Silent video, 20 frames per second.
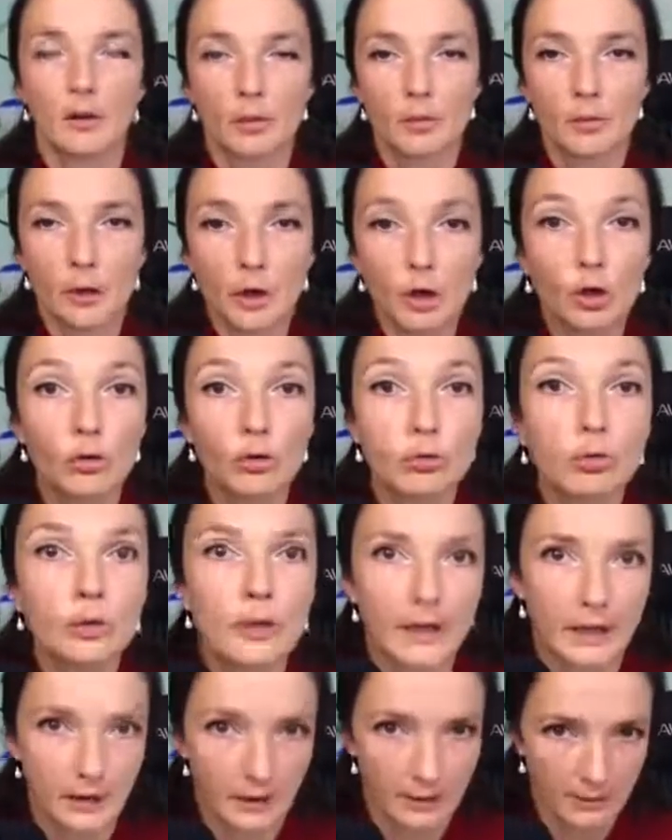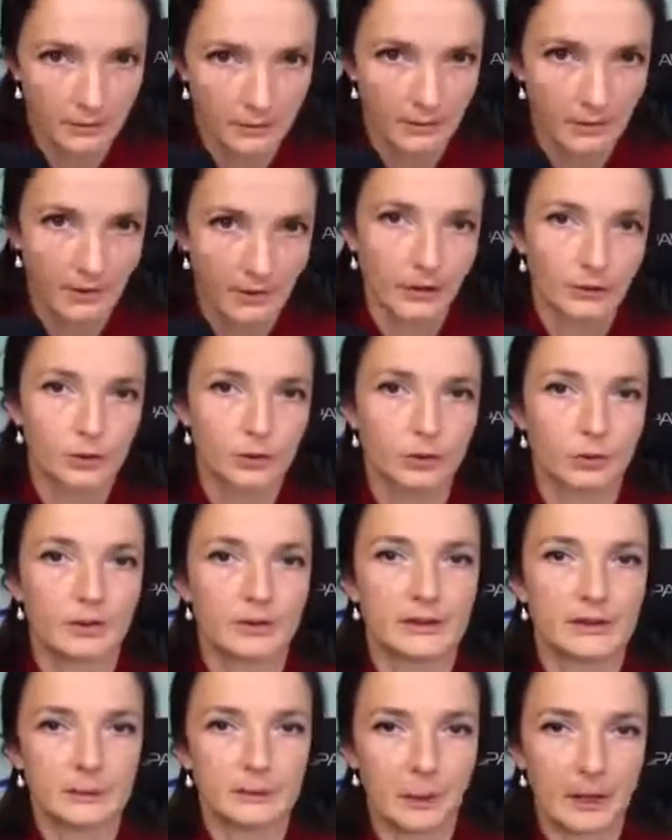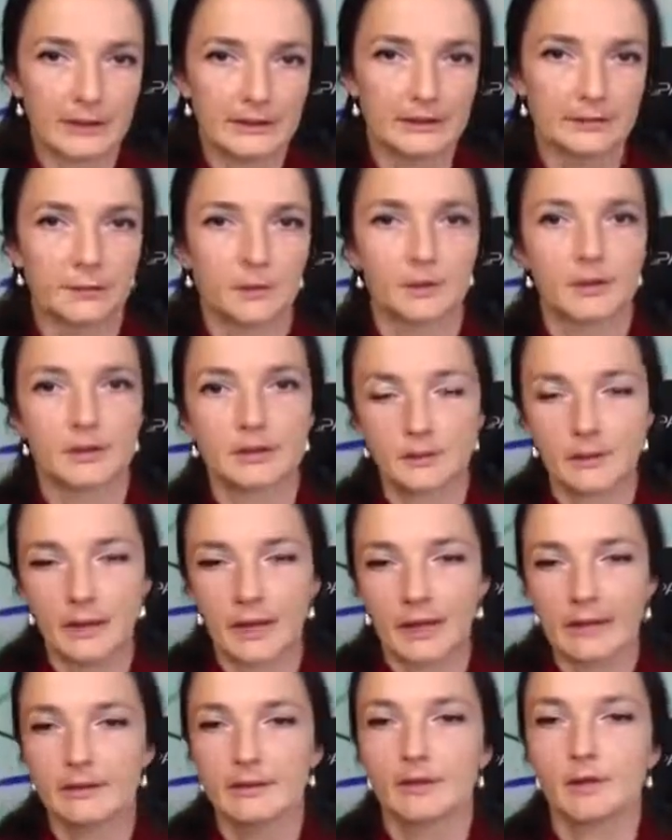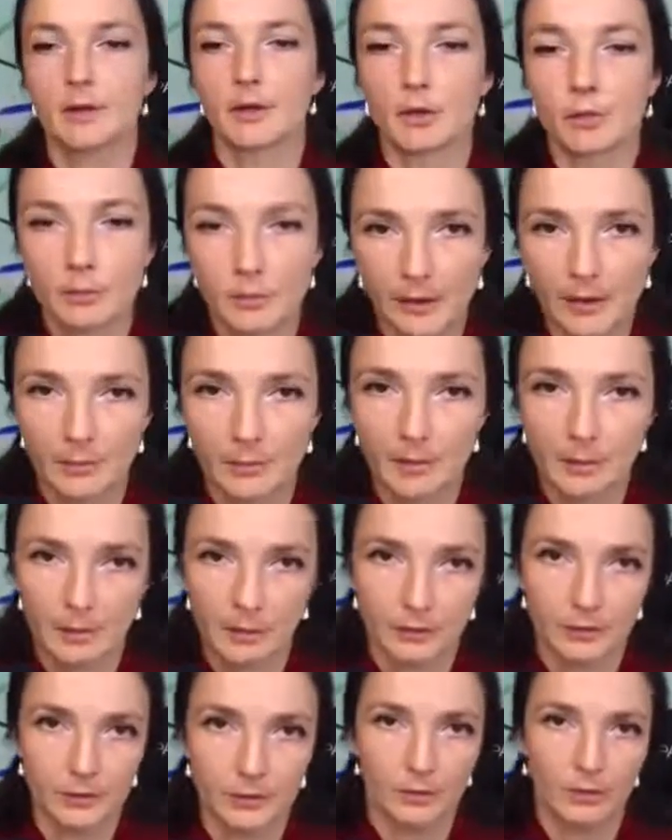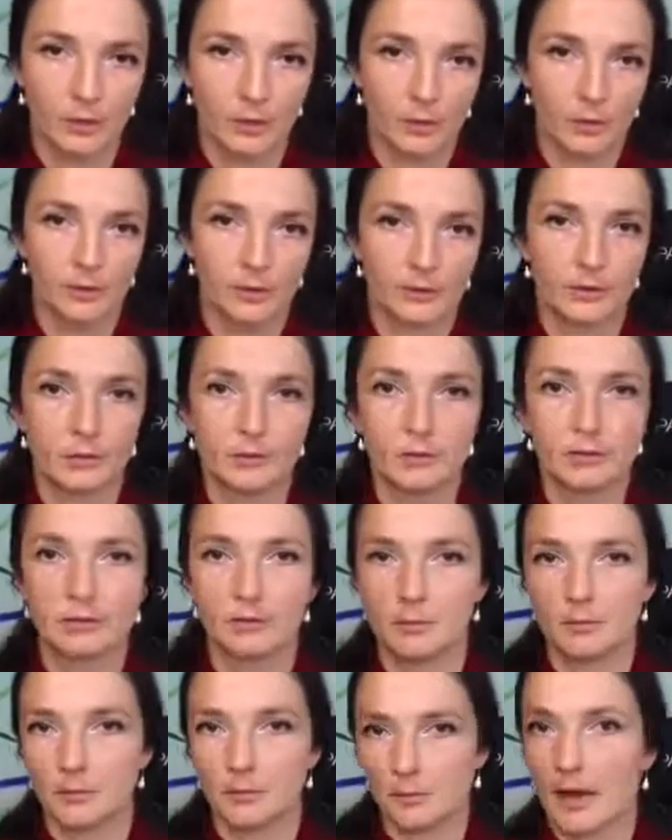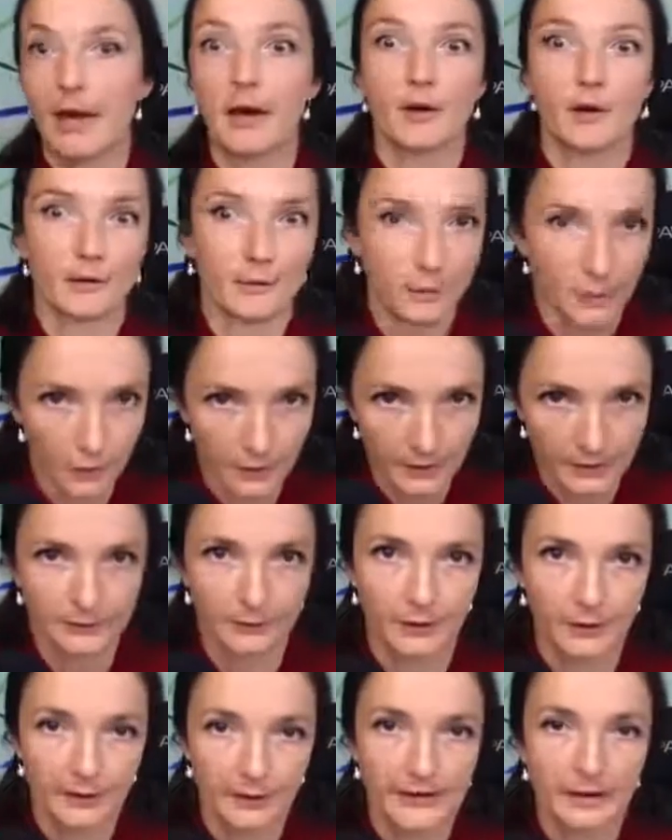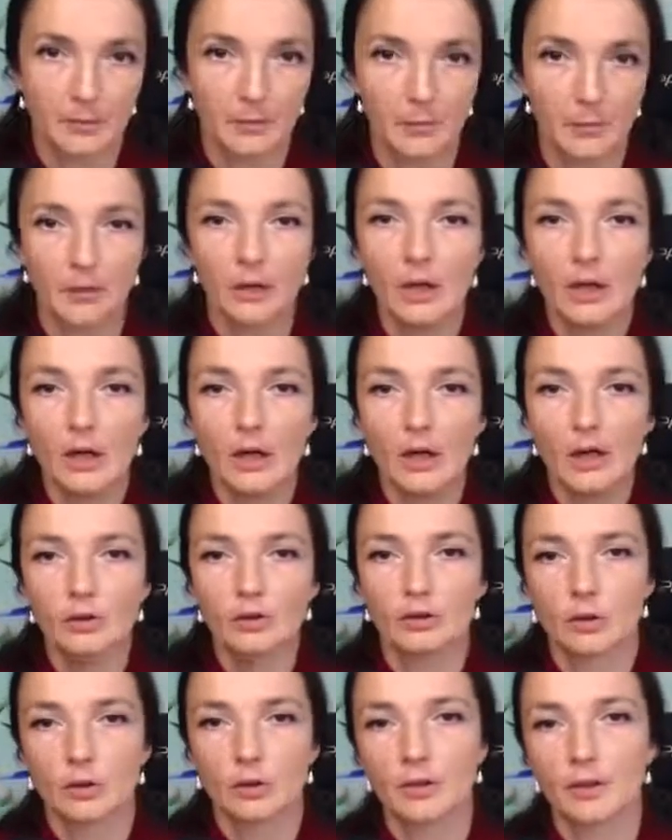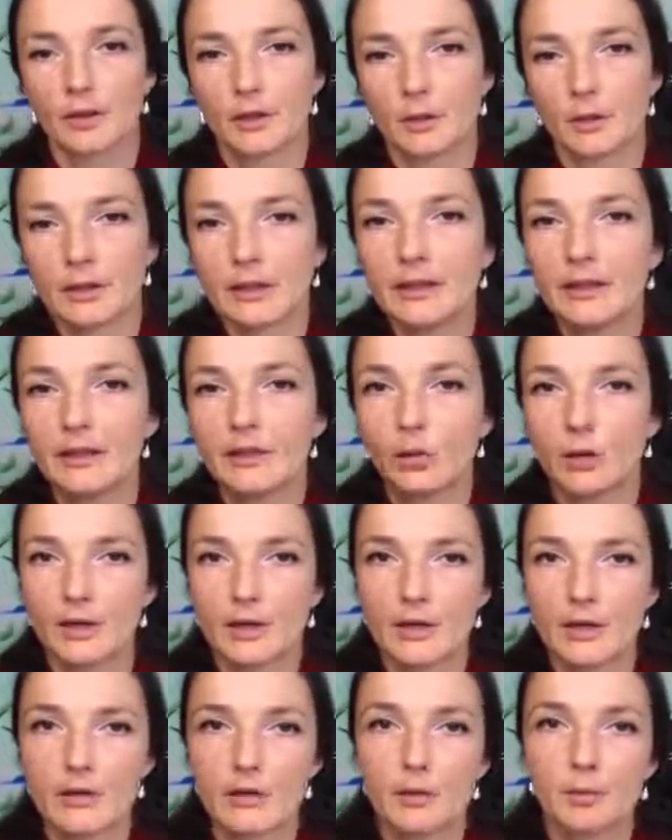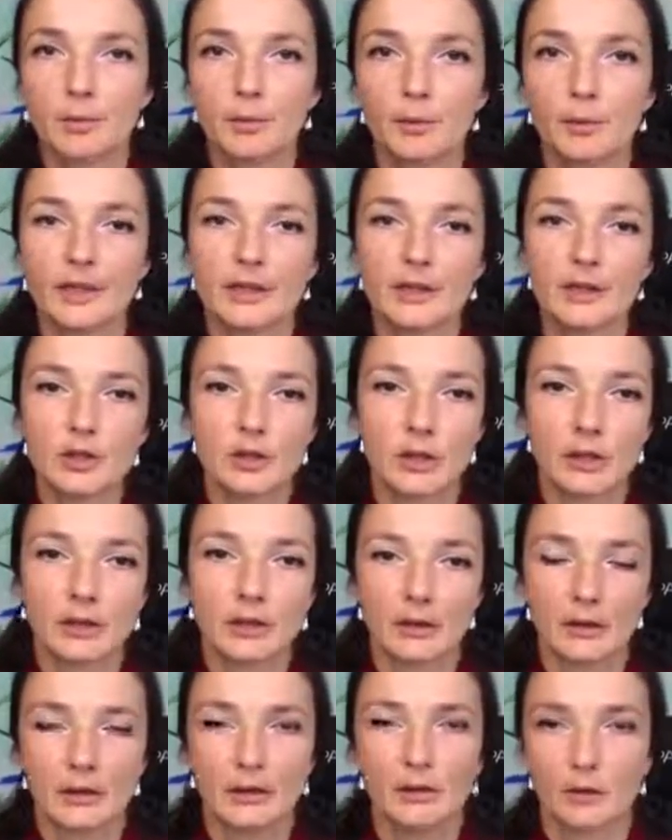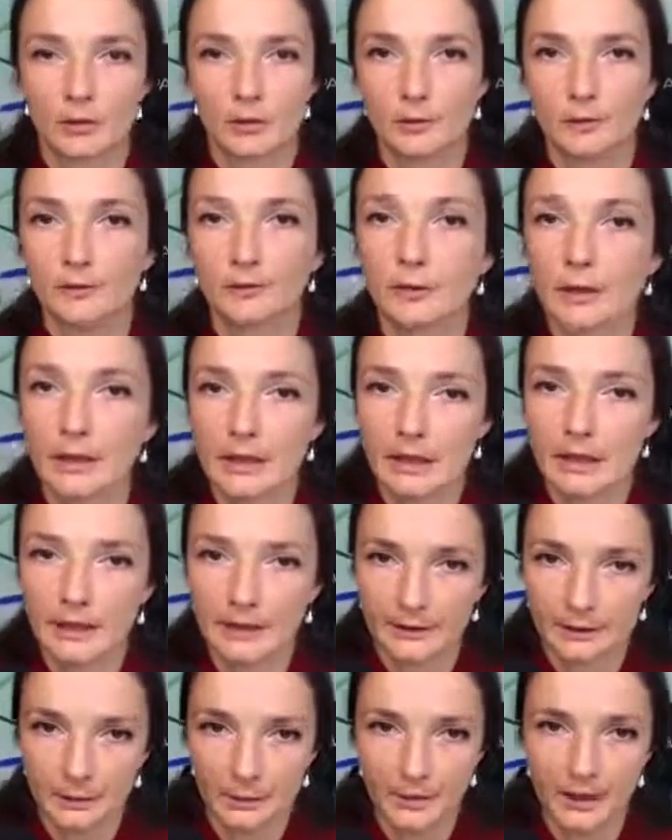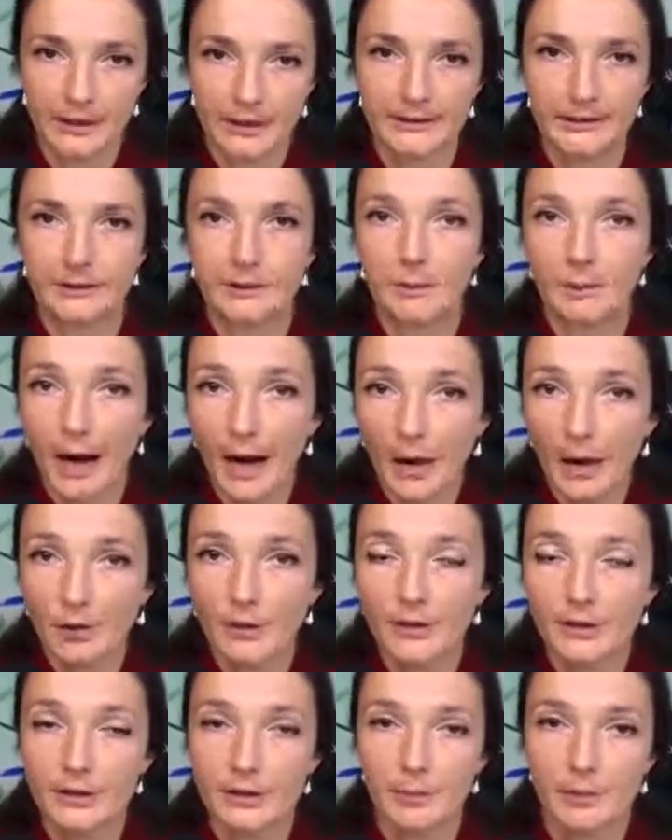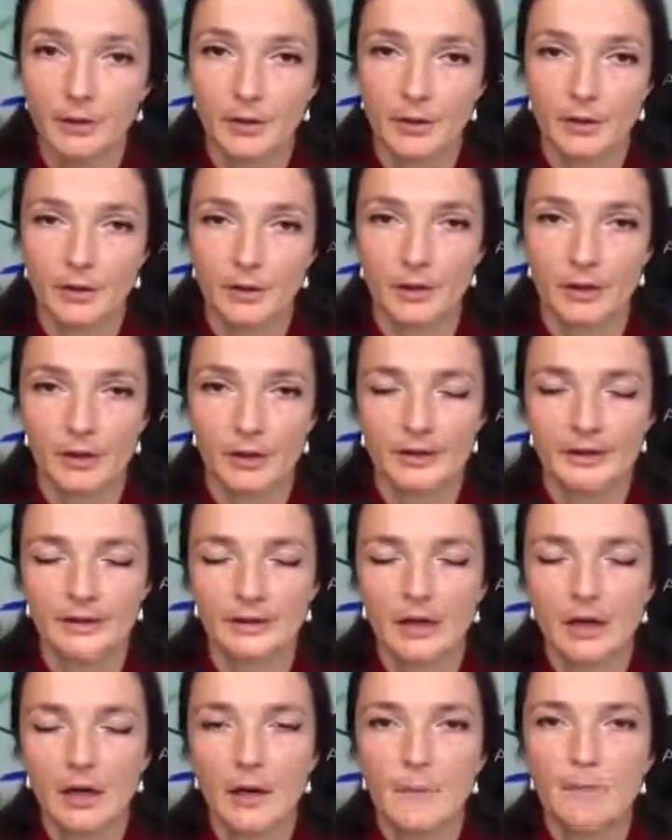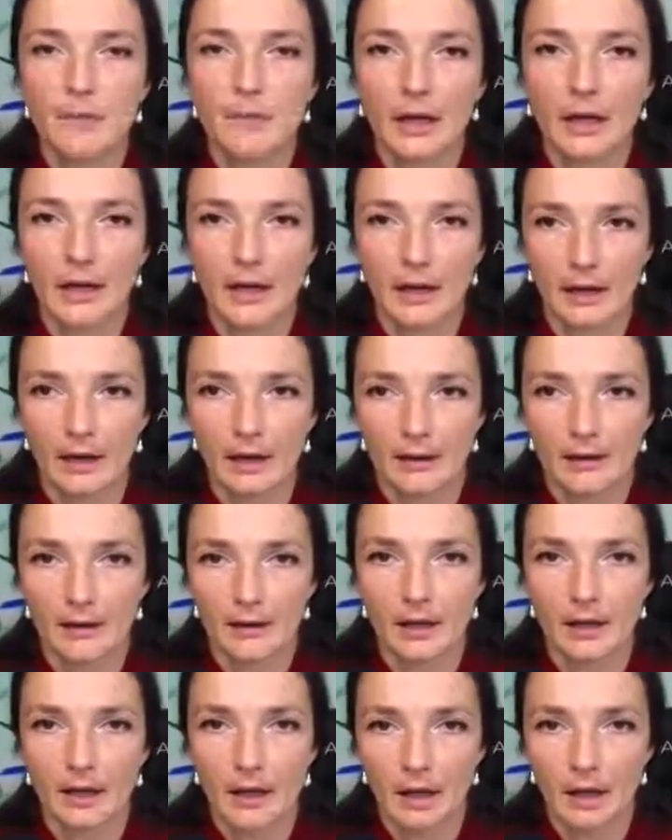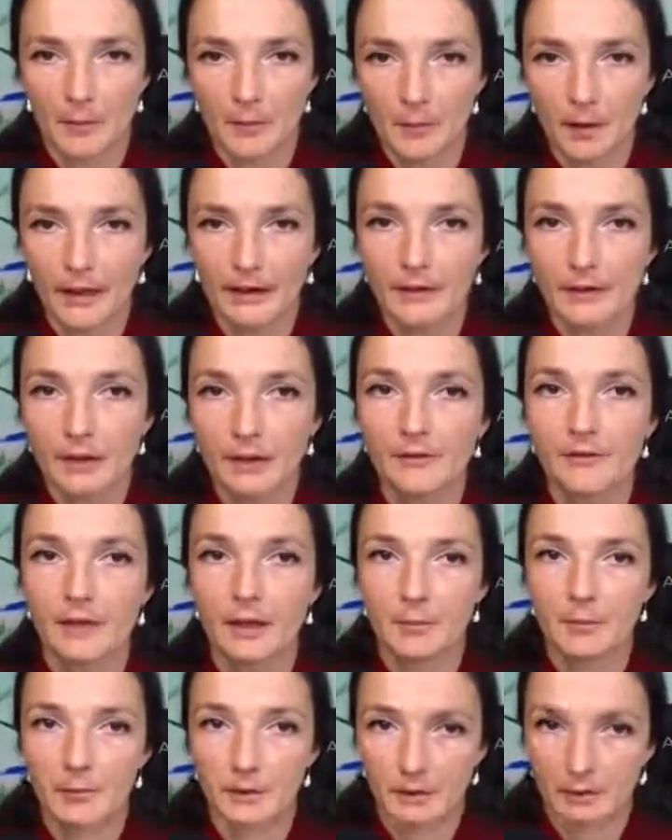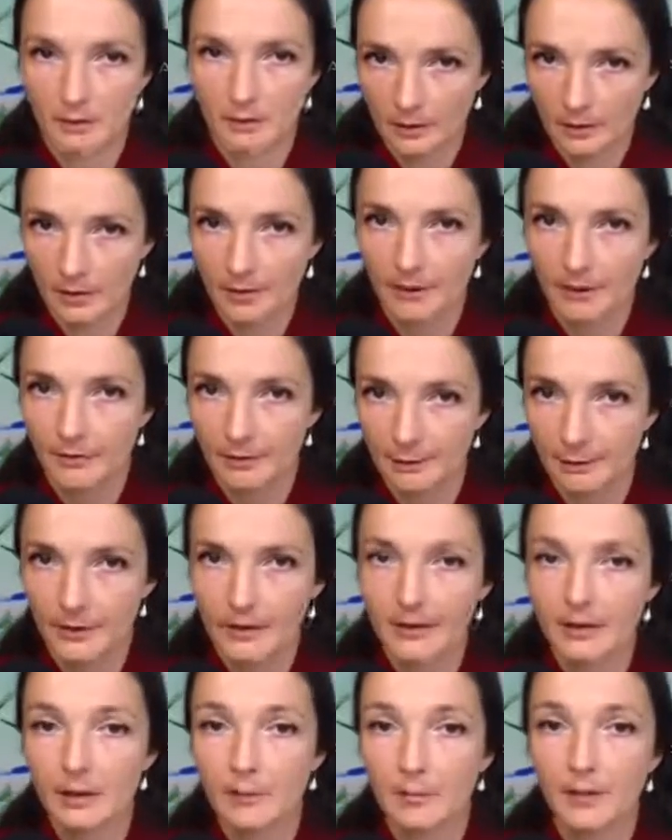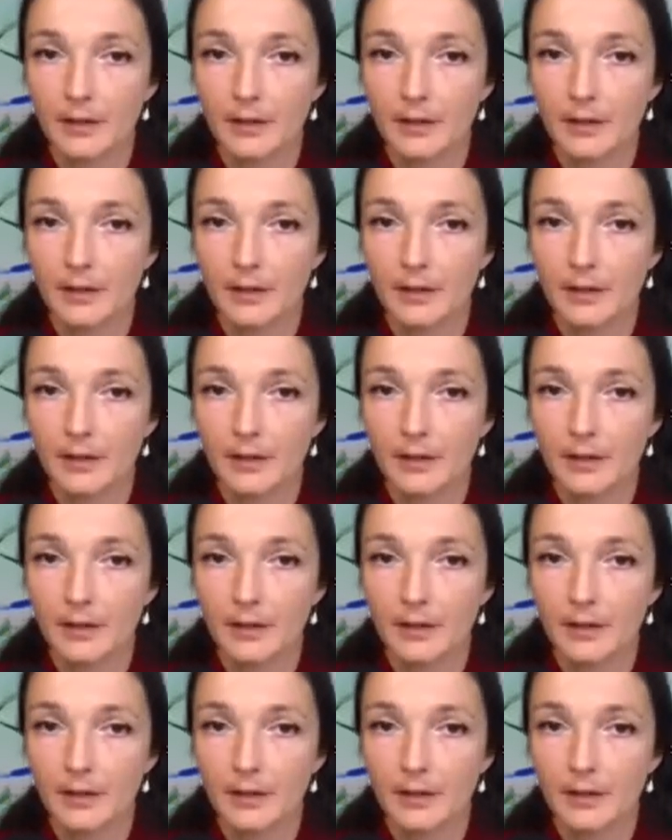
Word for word: recruiting into the space force right recruiting people to go to air force for example so they're really wanting to bridge the to free enterprise and empower entrepreneurs and um, and give them kind of ability